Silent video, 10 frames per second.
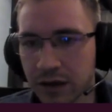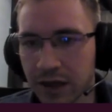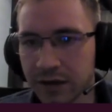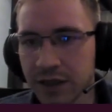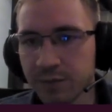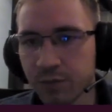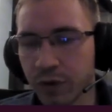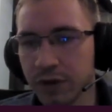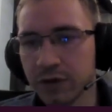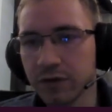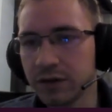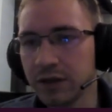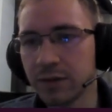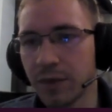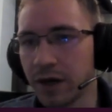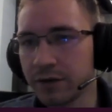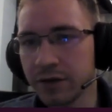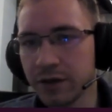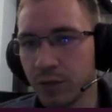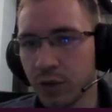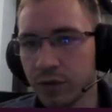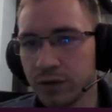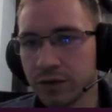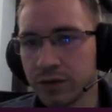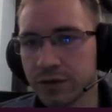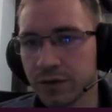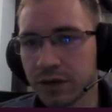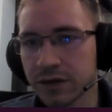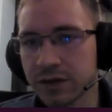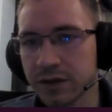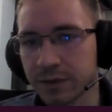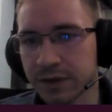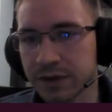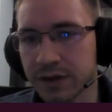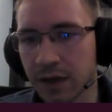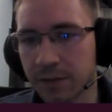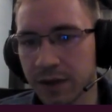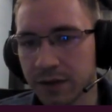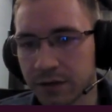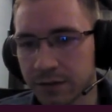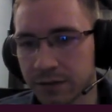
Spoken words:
At this point, you don't need a miner anymore, so you can simply stop it.